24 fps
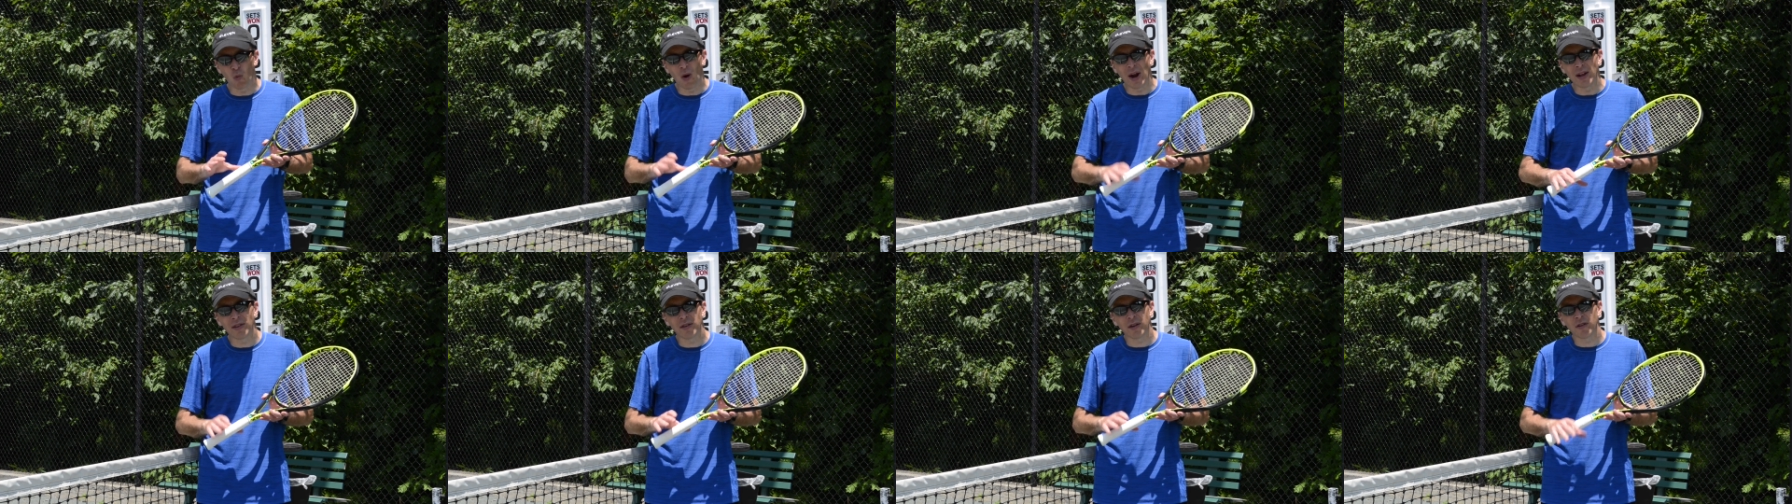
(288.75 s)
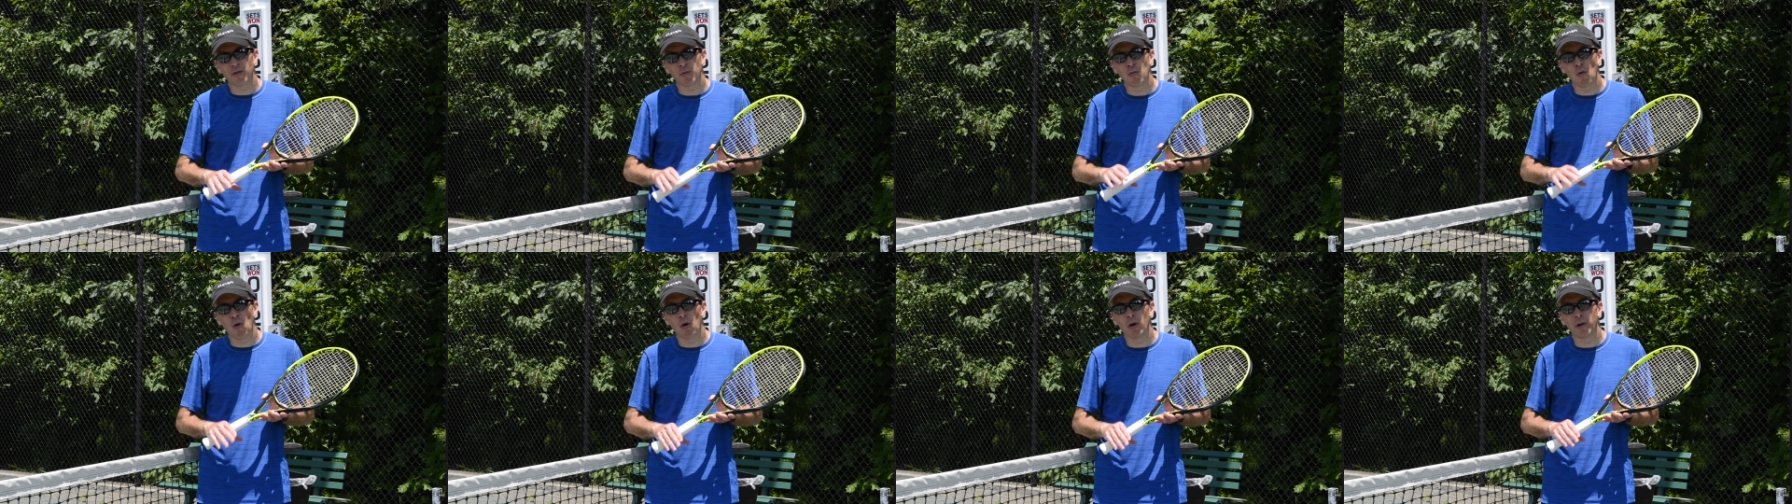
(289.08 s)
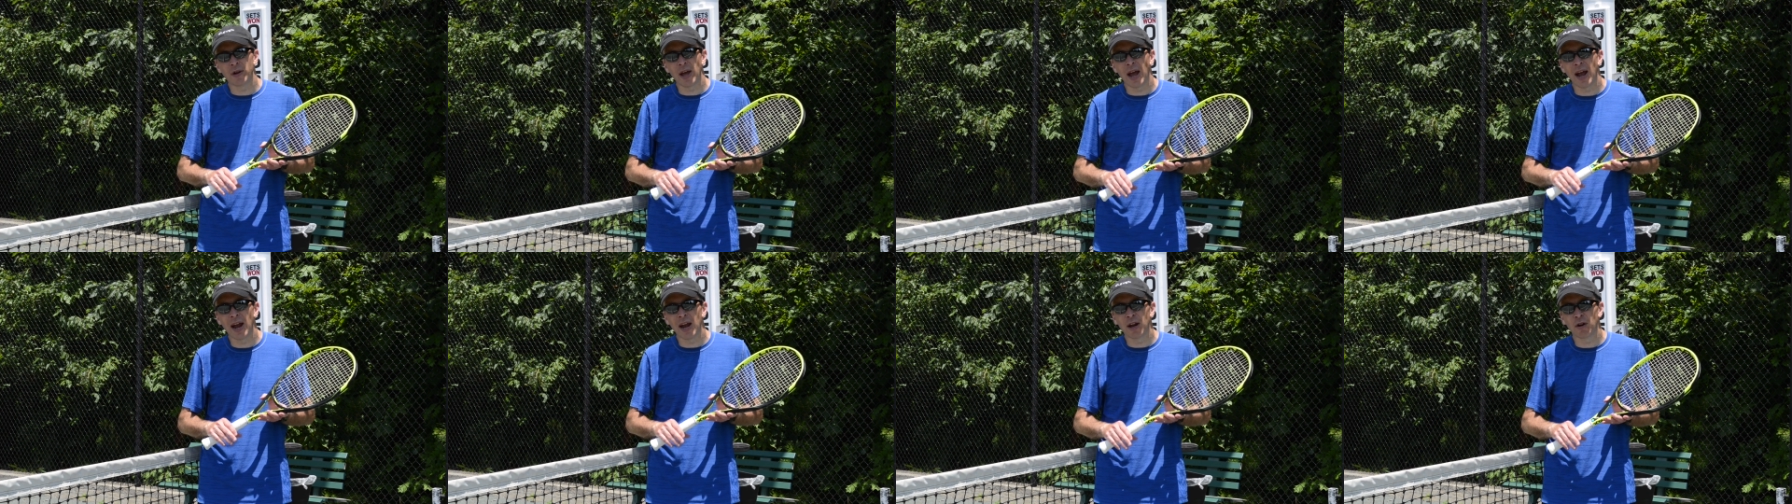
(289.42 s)
weight this more
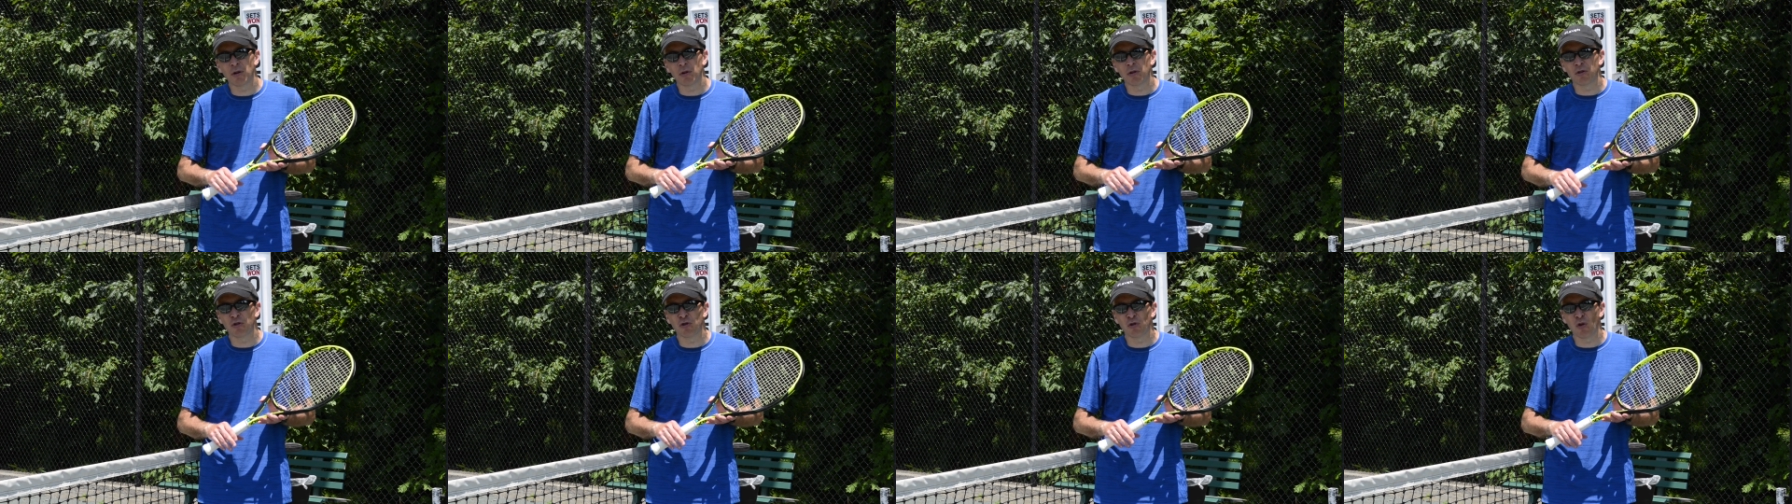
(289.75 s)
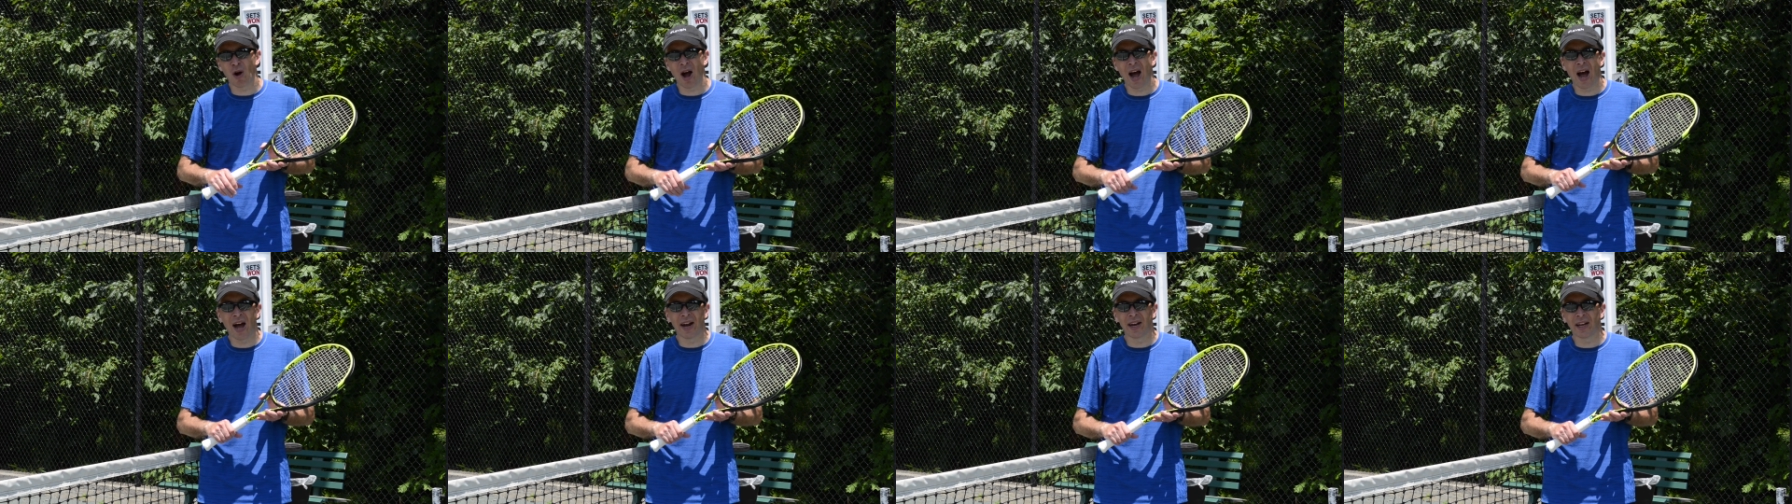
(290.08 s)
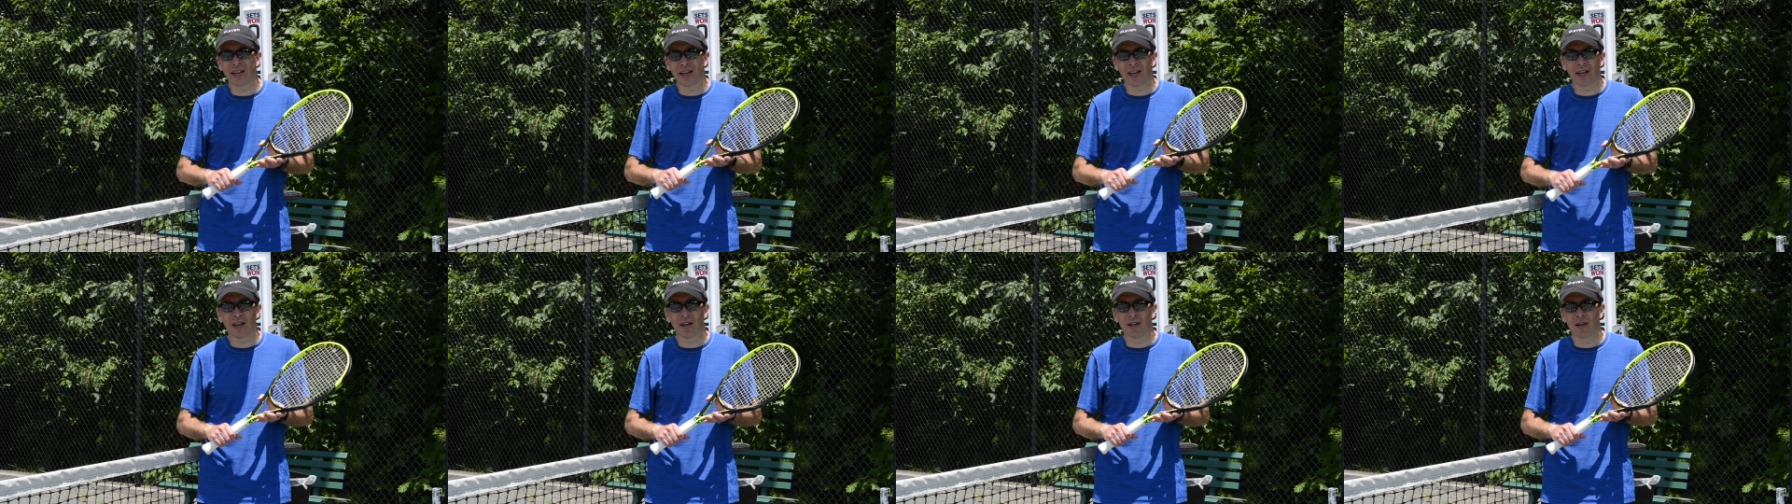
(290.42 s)
in the handle and try to
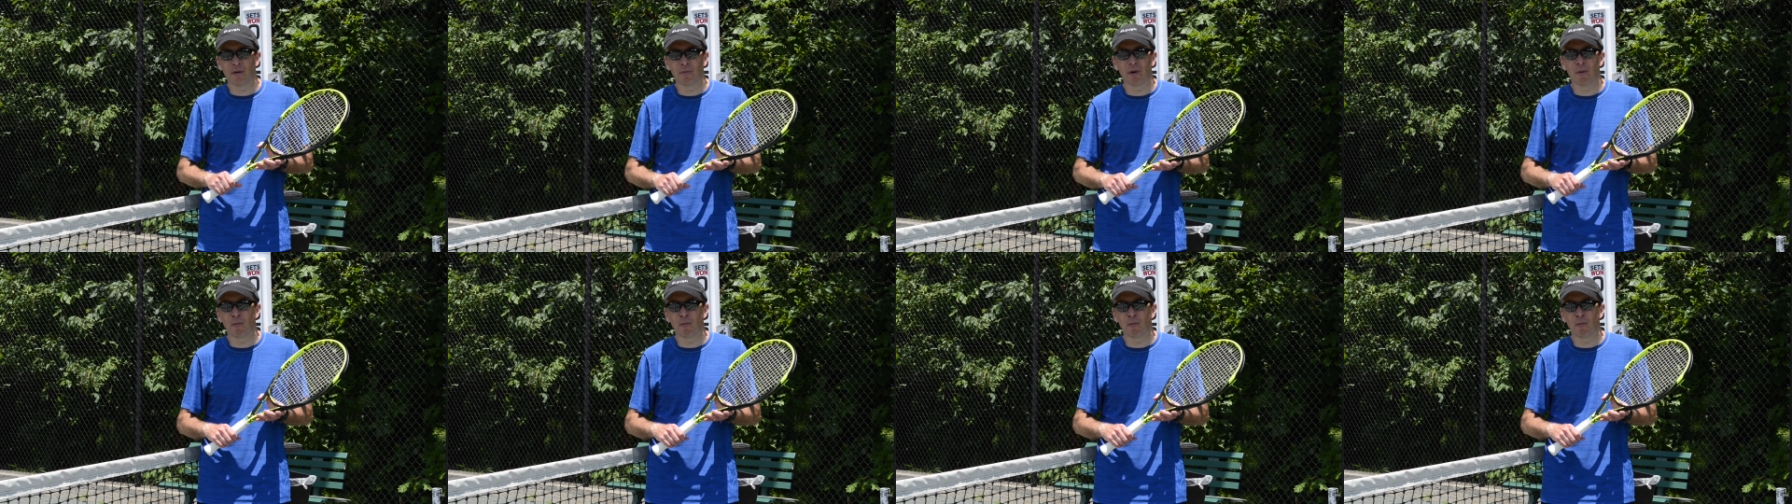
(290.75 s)
get a little